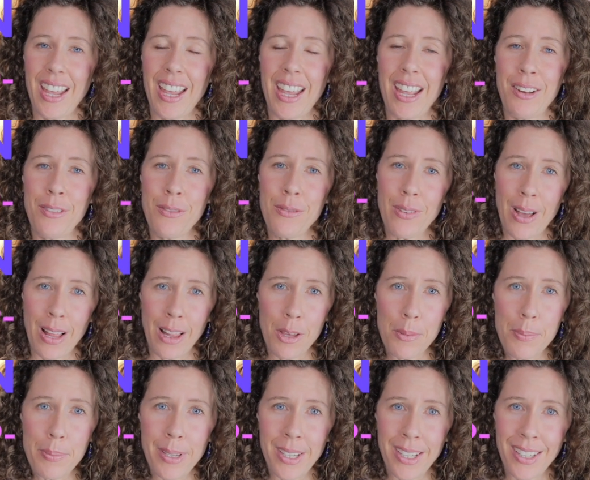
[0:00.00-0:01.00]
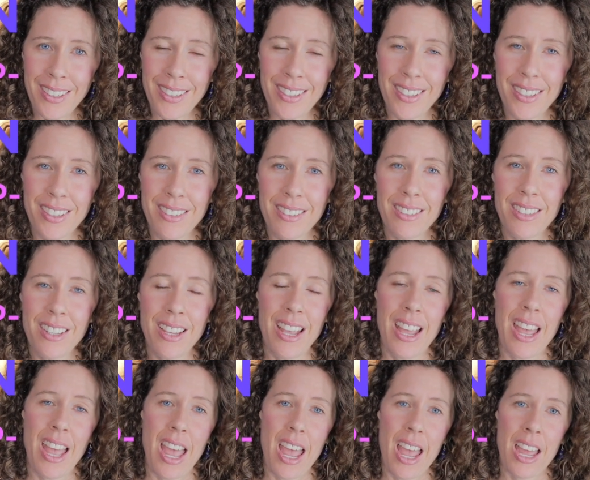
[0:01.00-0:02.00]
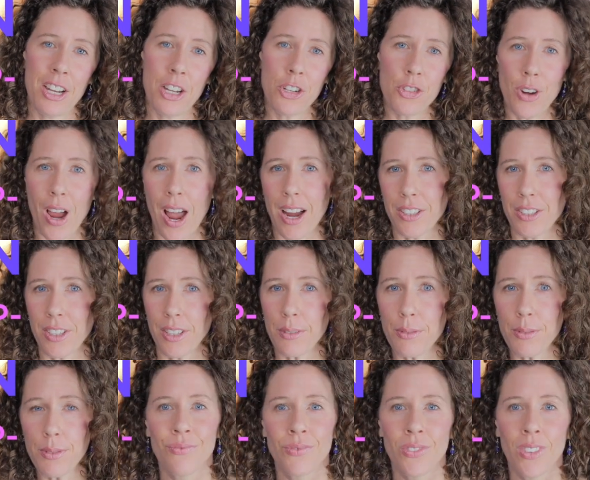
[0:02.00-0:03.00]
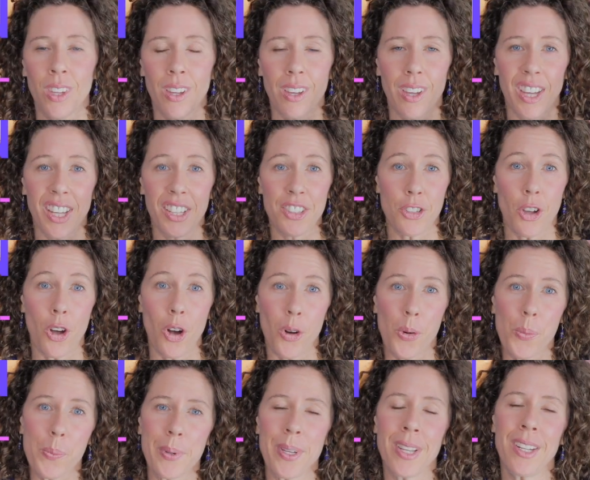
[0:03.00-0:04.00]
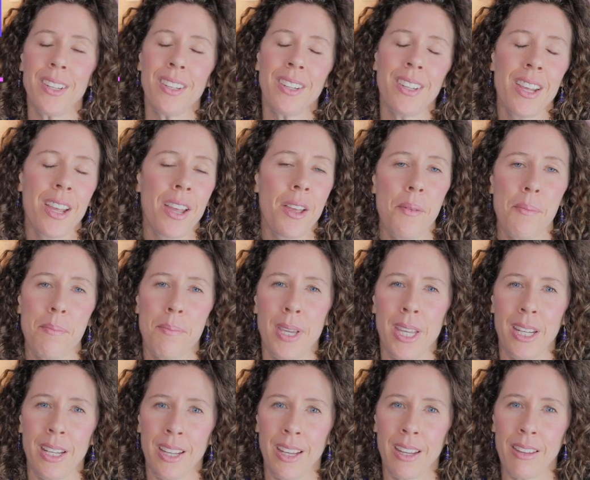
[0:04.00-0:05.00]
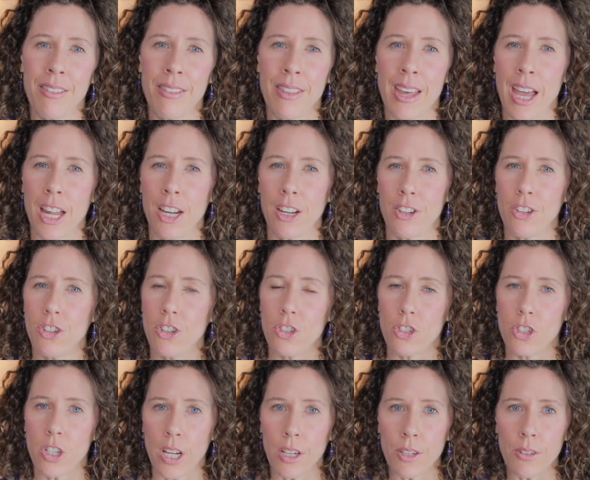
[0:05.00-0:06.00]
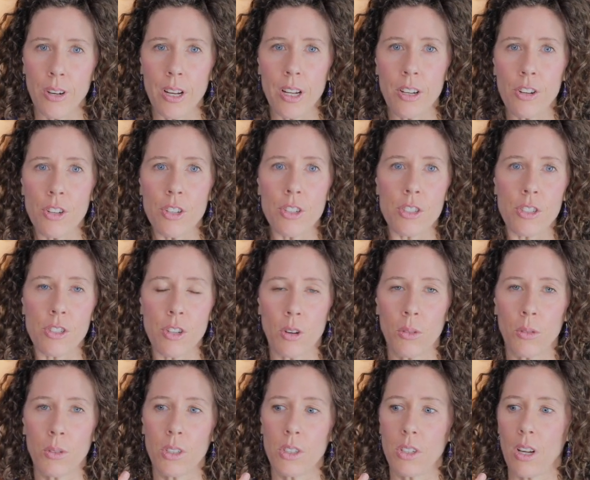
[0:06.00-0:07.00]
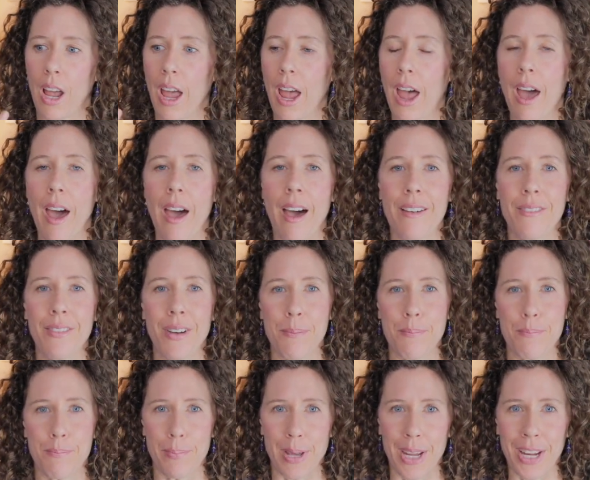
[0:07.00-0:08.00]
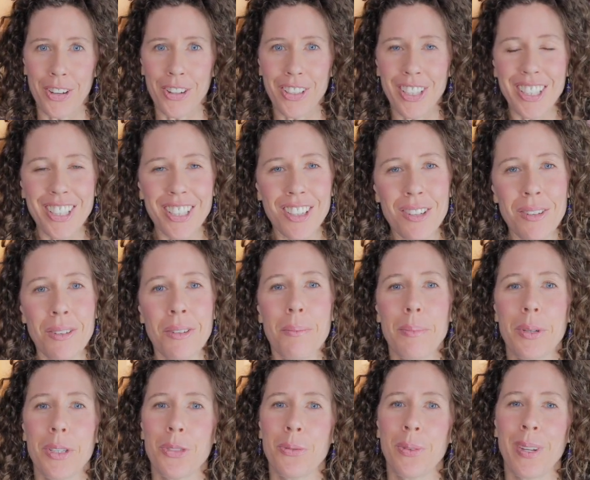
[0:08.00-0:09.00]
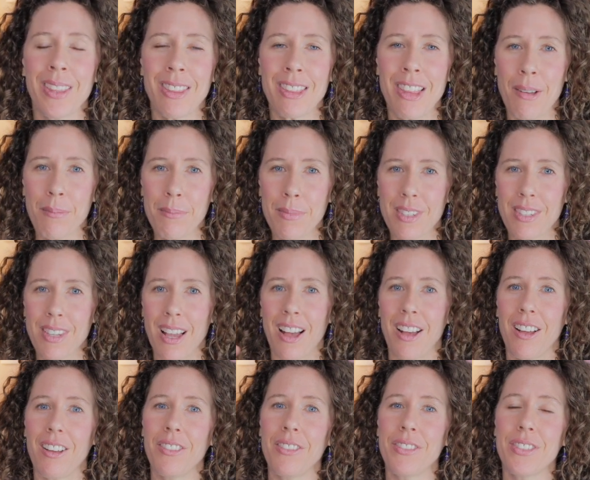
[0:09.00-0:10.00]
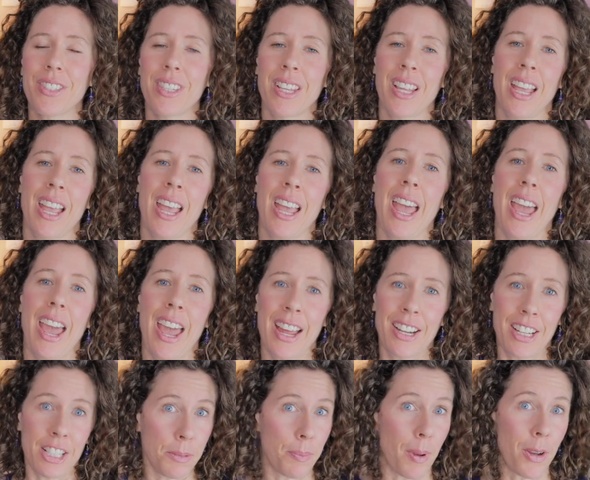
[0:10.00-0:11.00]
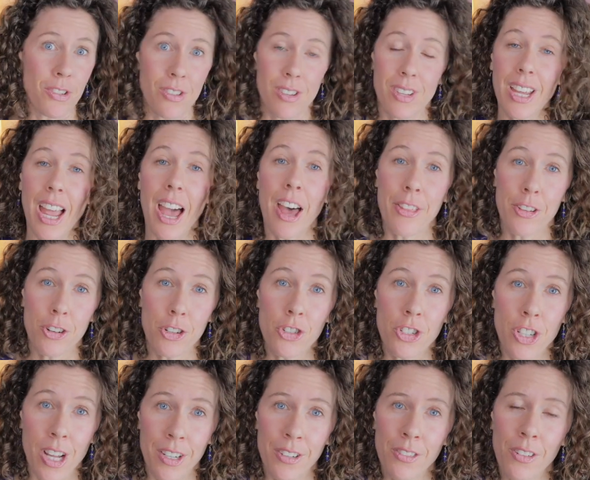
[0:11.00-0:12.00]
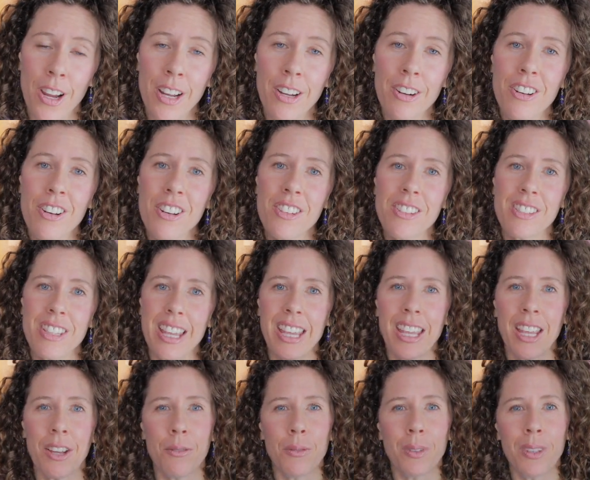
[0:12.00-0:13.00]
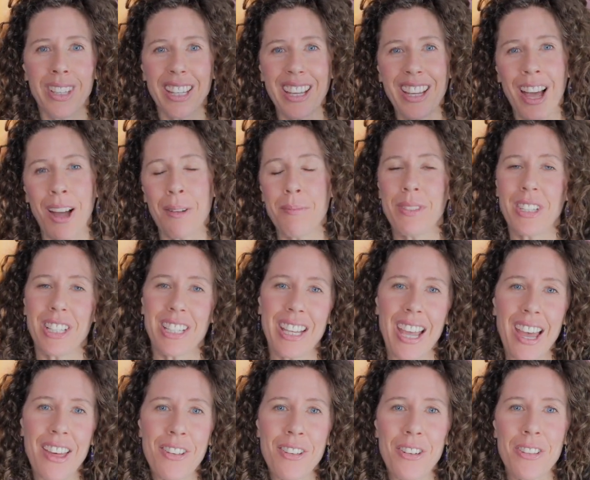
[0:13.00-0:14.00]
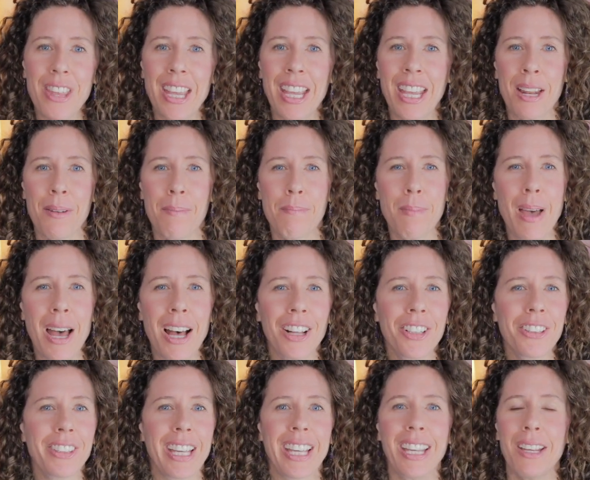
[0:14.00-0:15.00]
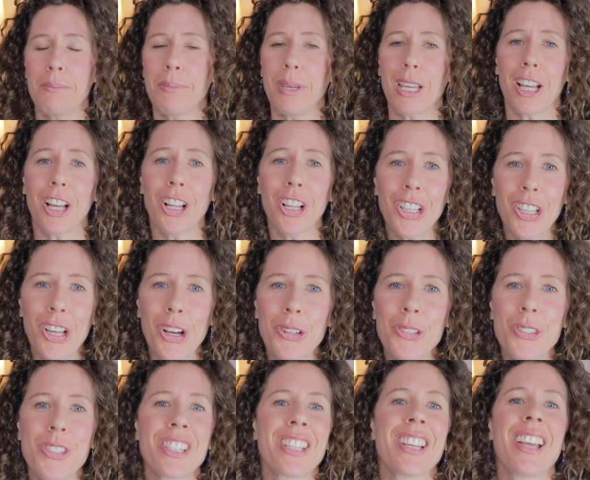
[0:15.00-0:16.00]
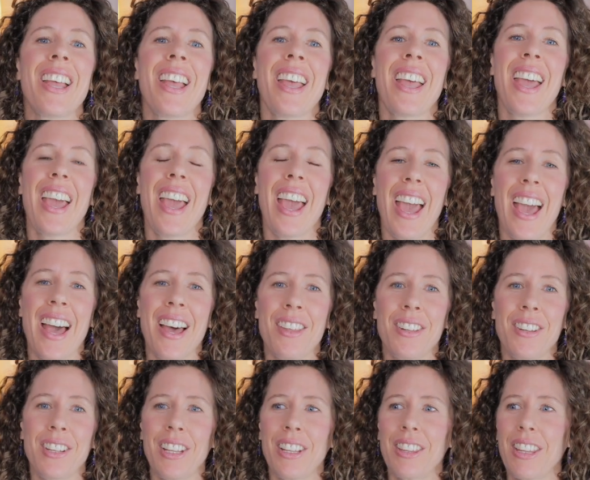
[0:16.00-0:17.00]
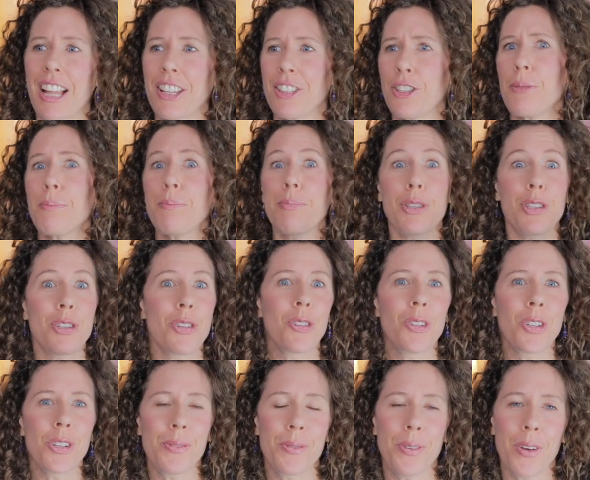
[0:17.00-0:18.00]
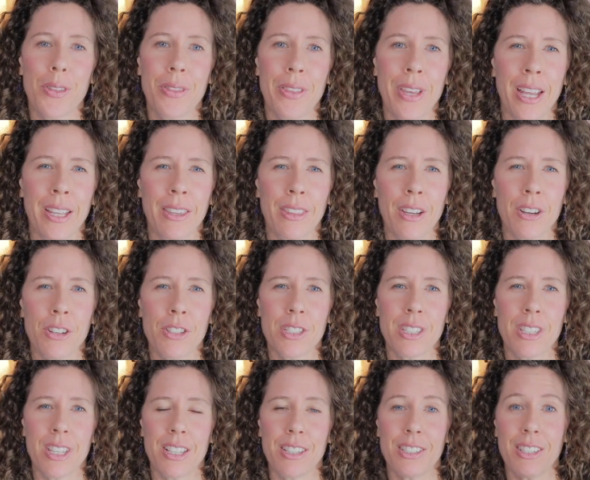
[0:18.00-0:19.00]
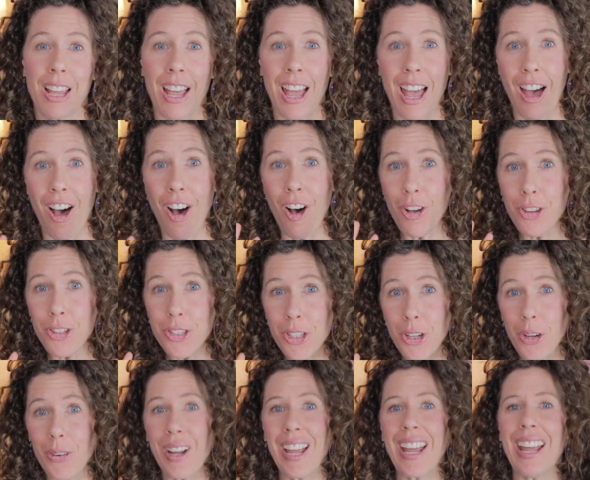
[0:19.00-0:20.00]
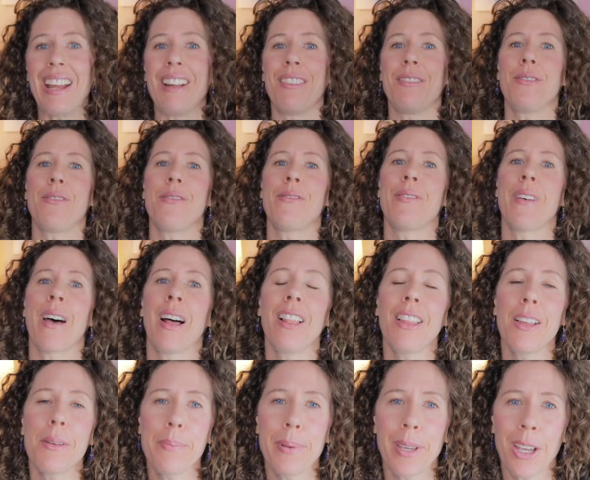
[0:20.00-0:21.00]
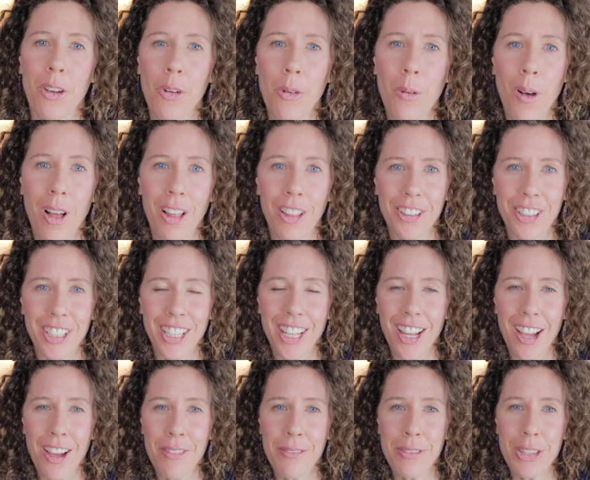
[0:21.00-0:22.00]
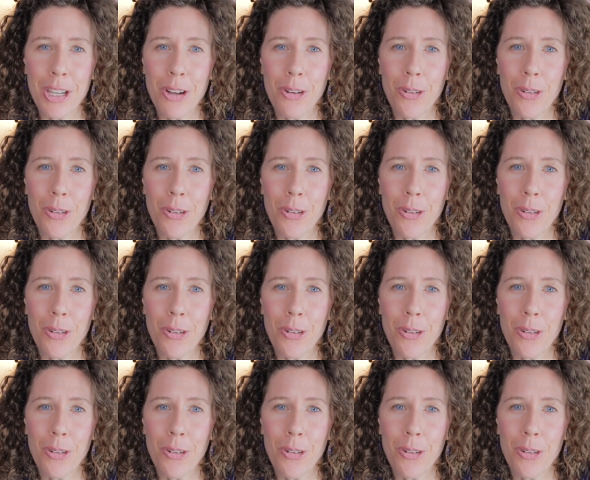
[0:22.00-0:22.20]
enveloping, and attractive. It's open, meaning that generators don't have a barrier between themselves and especially other generators, they can really come together, they can meld, they can be close, and that's a beautiful thing. There's this also enveloping quality of the